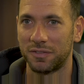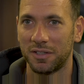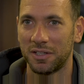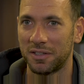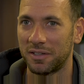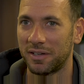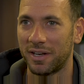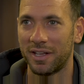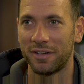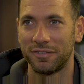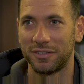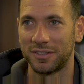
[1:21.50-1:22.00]
fell
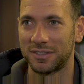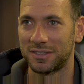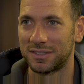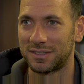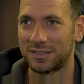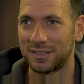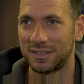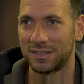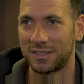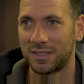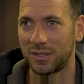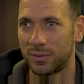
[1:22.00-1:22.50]
in love in the
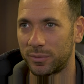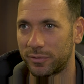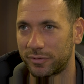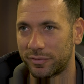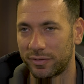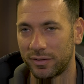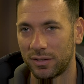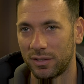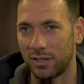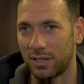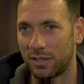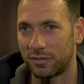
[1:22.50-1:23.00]
city, we
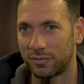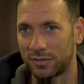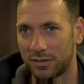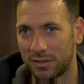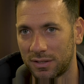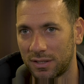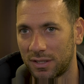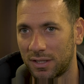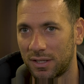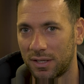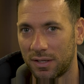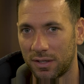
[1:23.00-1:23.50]
fell in love
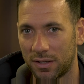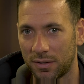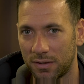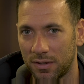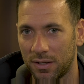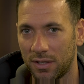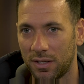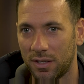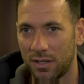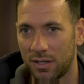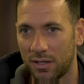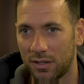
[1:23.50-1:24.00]
in the
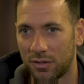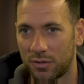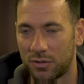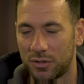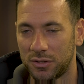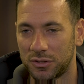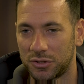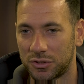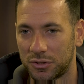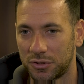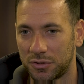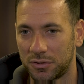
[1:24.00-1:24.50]

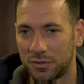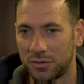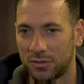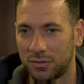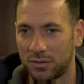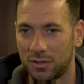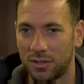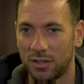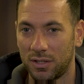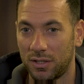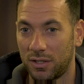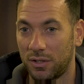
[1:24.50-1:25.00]
culture,
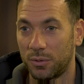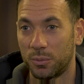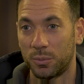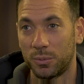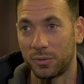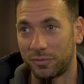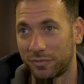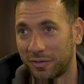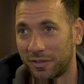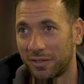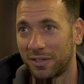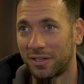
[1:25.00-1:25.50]

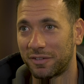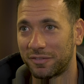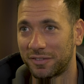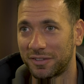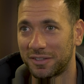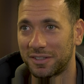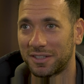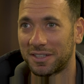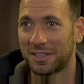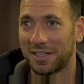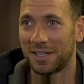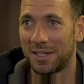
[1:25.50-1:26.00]
we fell in love
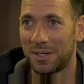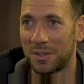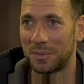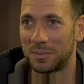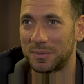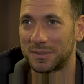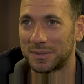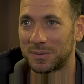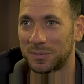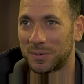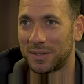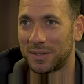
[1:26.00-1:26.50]
in the club as